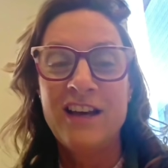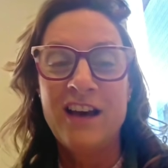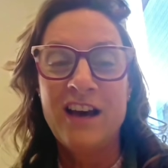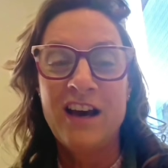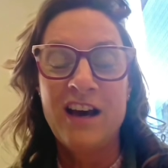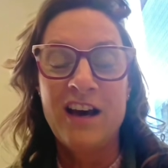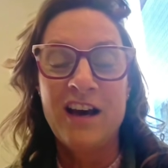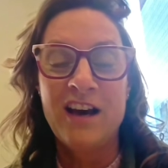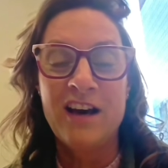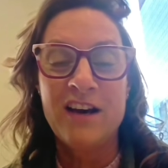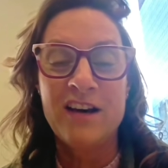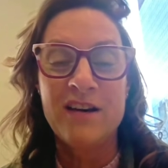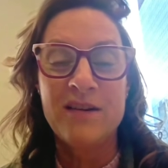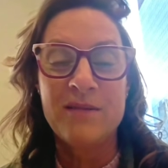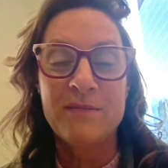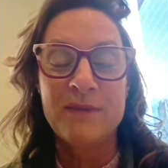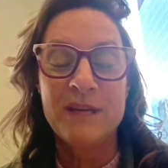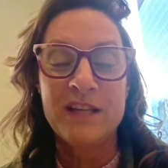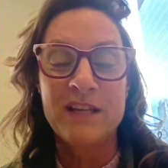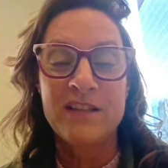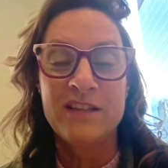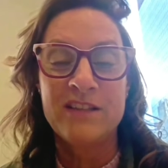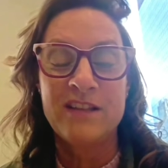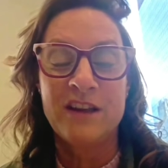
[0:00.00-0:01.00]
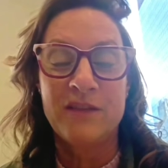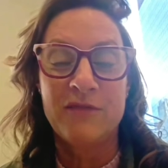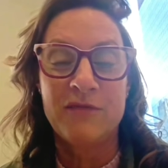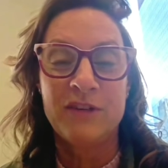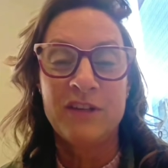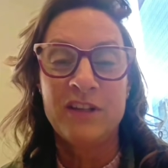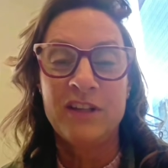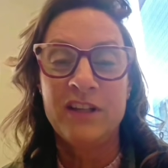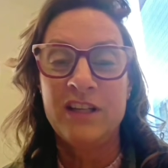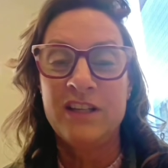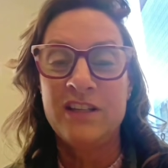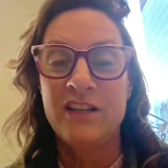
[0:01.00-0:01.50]
It's
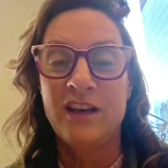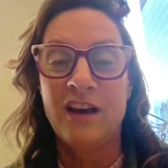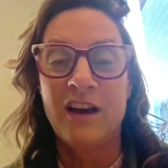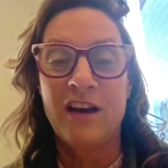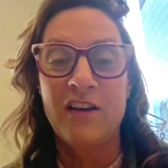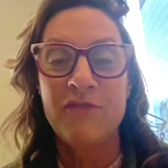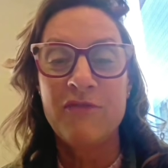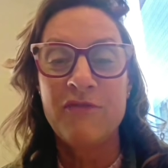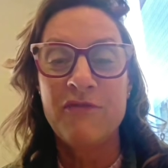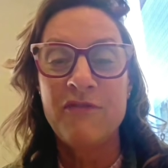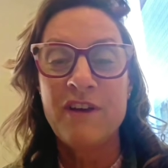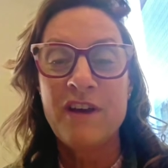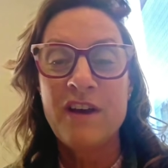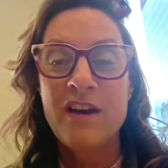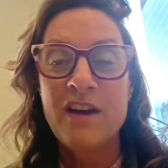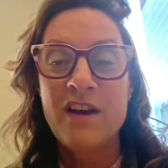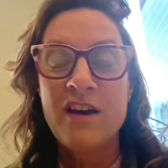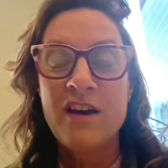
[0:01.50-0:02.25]
definitely tough.